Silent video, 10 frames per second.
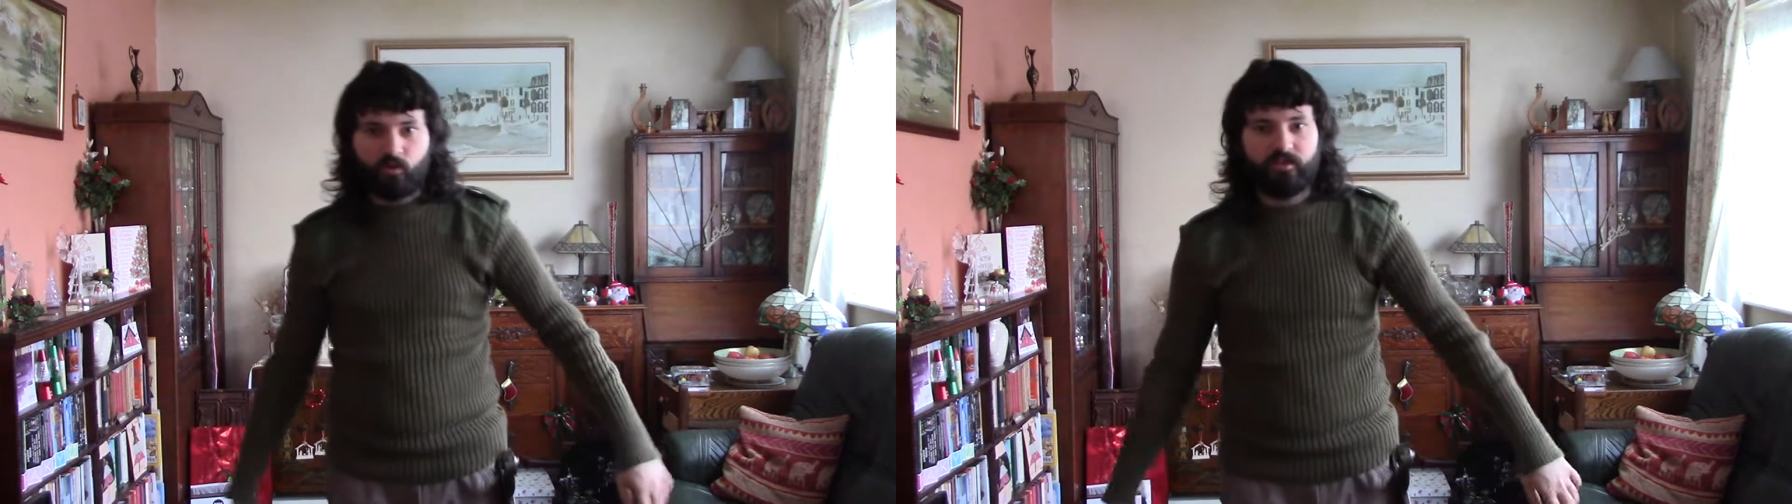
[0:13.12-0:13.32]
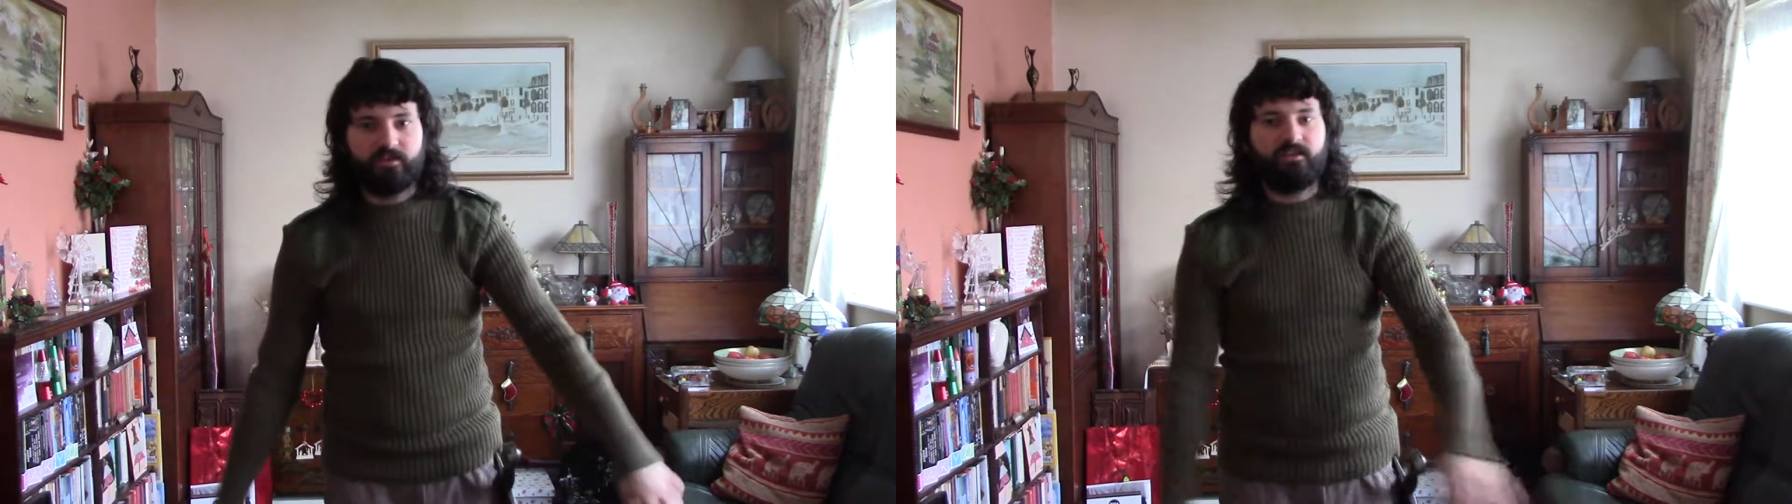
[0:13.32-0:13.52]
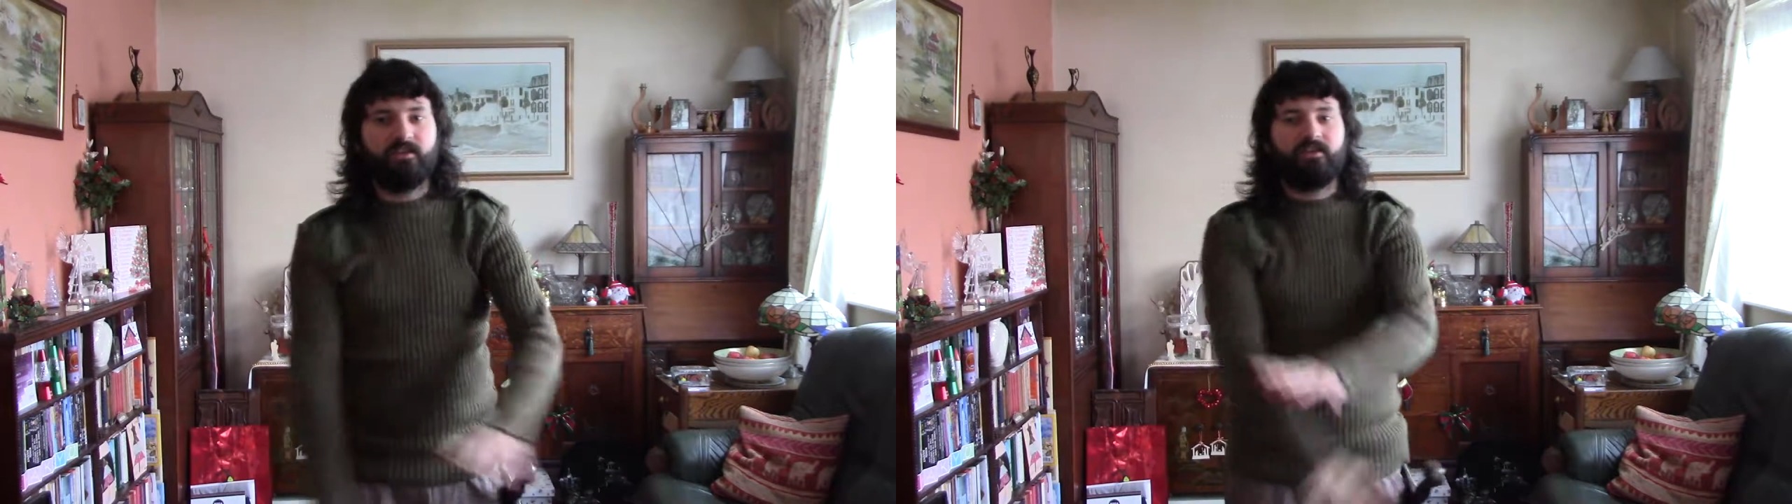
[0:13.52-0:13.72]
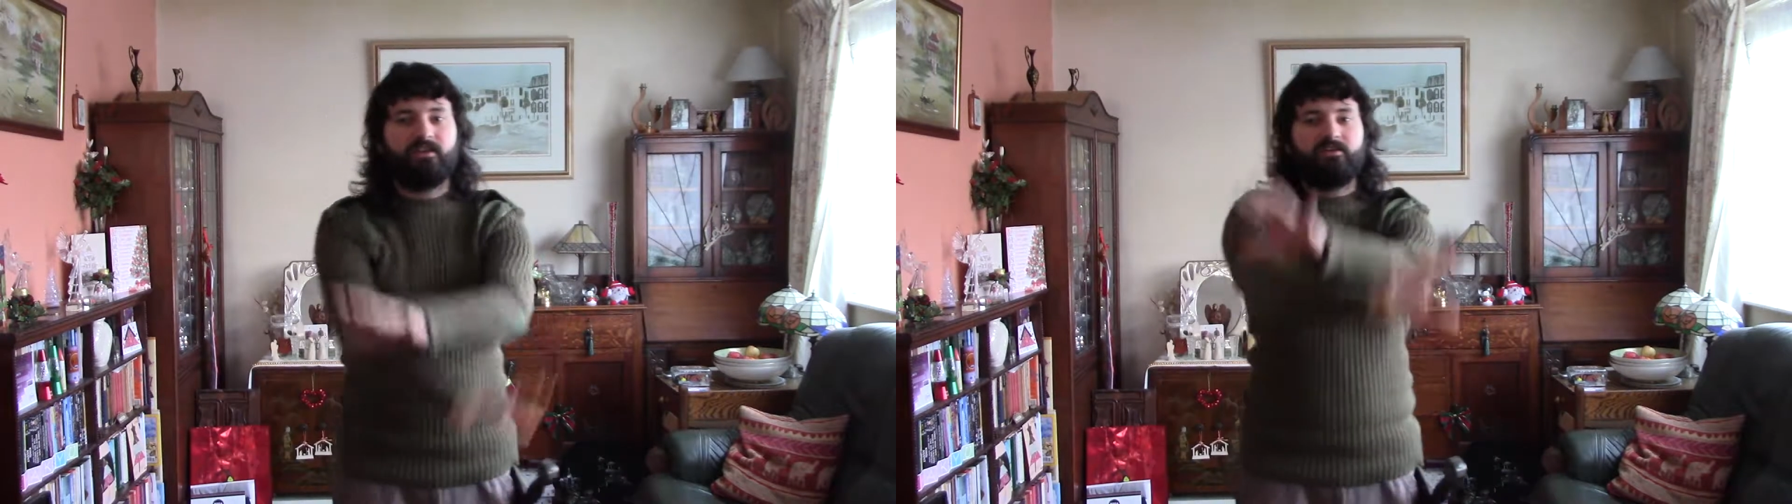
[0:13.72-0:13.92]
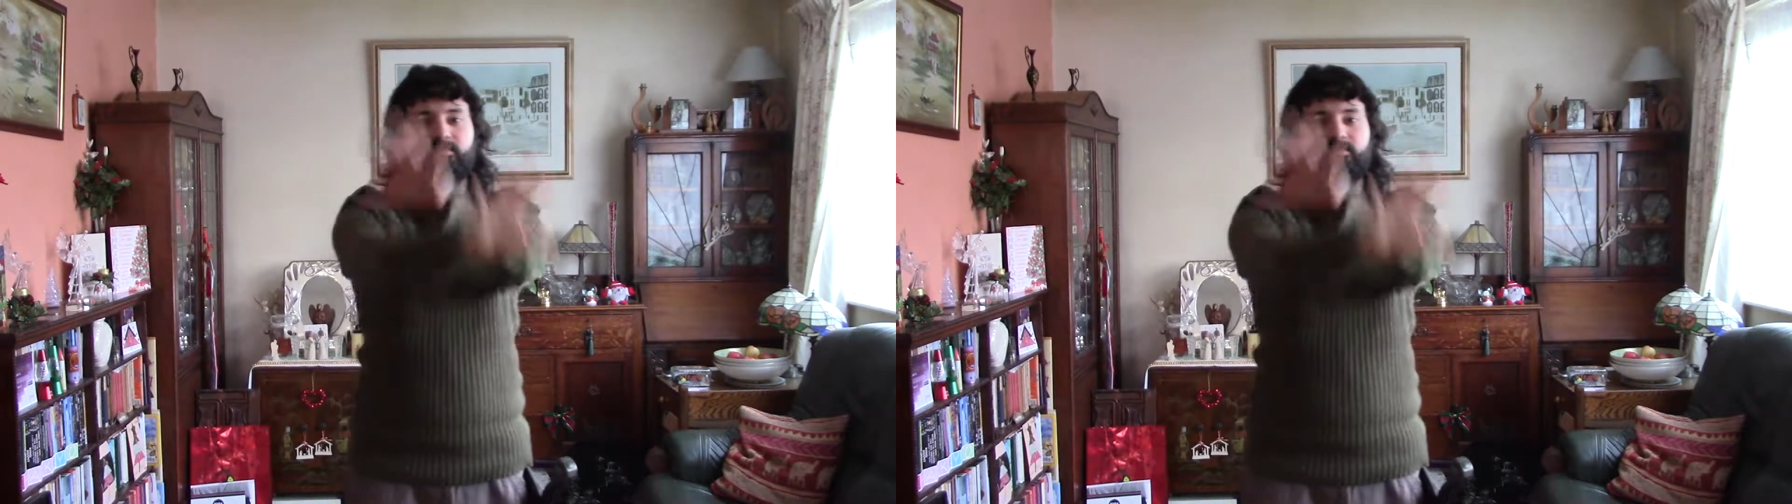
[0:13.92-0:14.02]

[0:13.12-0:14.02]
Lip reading: the year